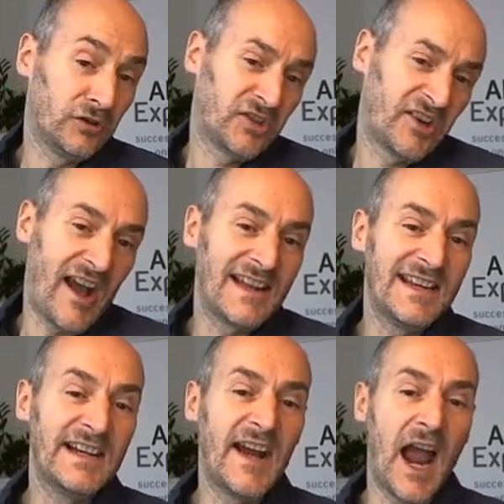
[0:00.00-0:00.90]

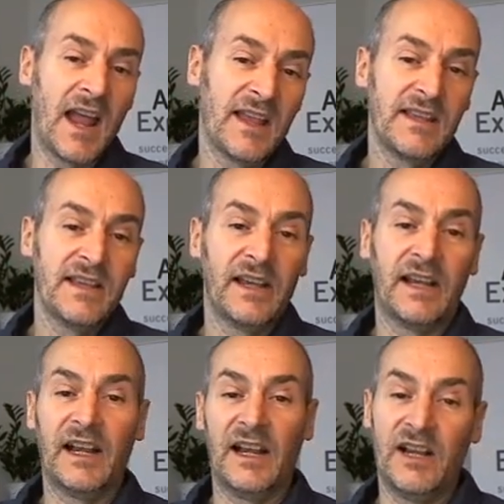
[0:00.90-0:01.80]
criteria.
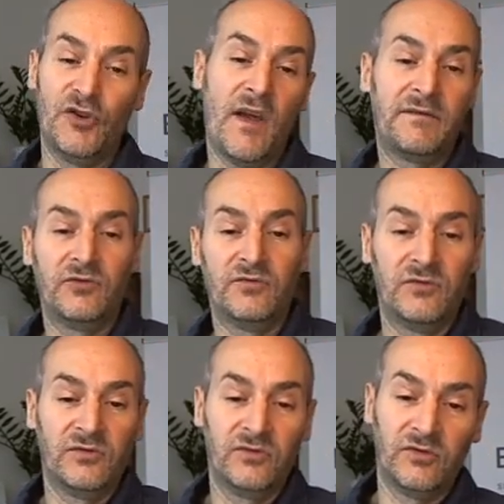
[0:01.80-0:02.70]
You have
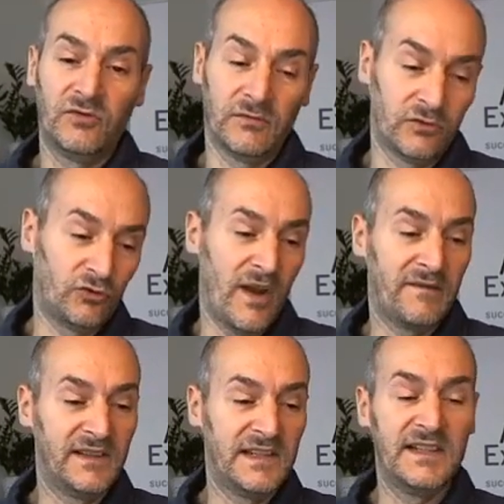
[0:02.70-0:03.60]
to
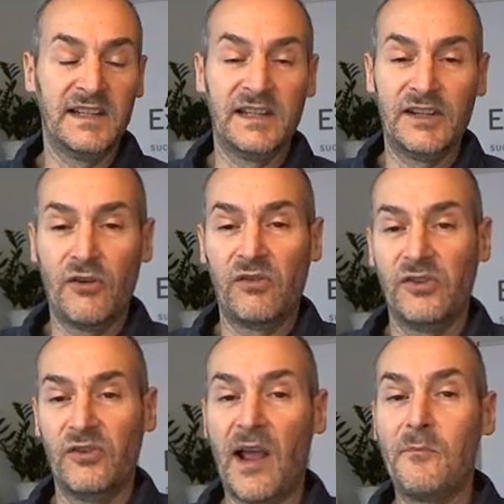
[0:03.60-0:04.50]
have
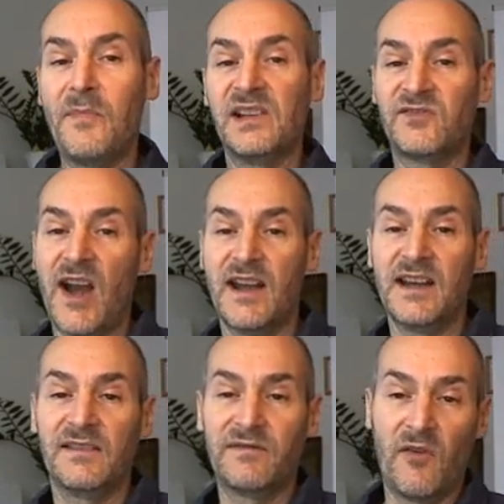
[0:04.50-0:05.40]
your campaigns
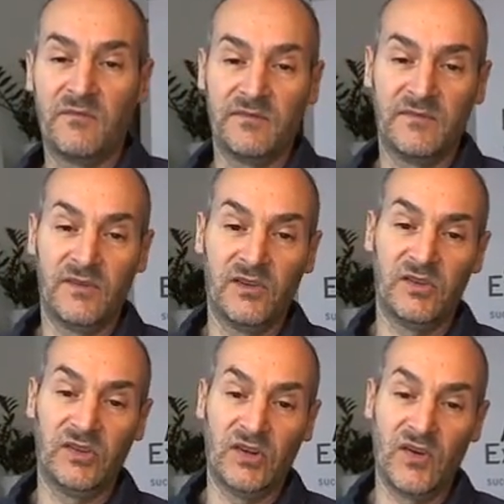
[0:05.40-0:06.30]
running for
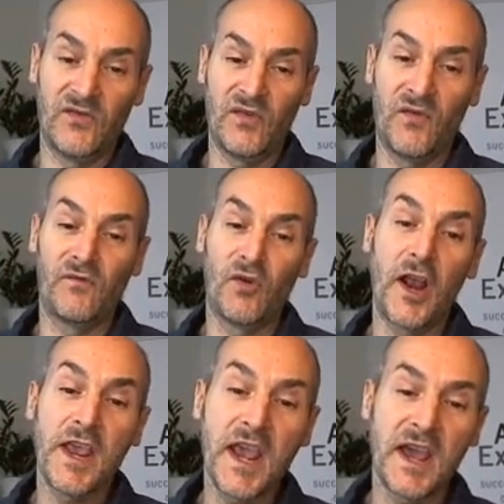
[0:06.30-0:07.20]
a
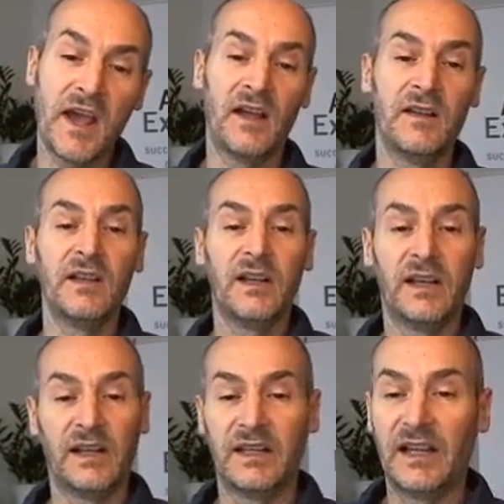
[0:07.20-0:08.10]
year
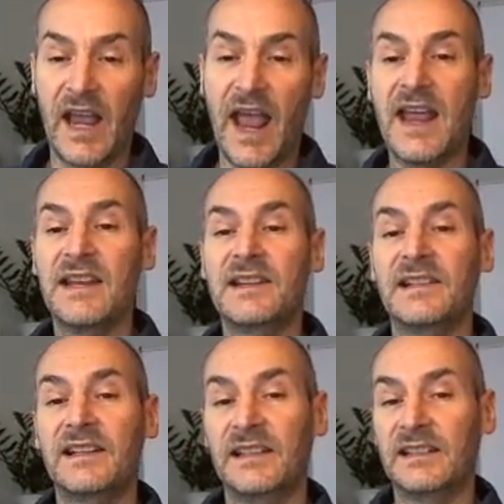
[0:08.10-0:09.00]
and
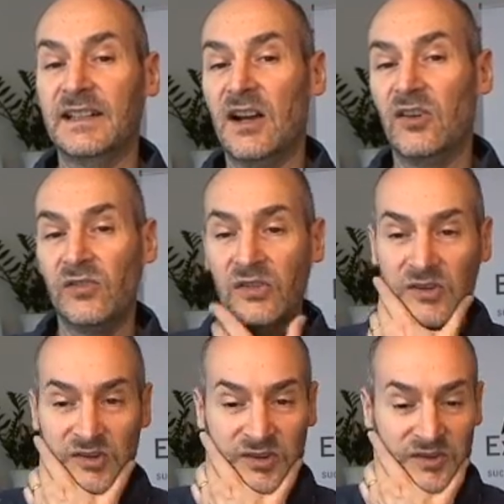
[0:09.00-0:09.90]

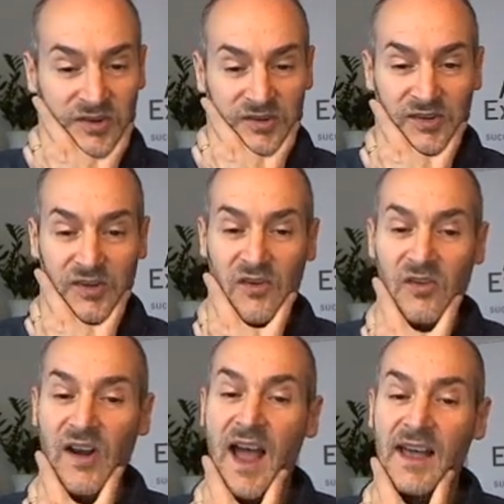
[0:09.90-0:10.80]

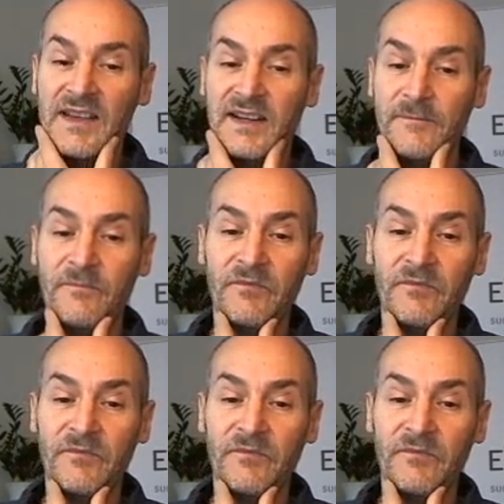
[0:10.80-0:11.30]
all other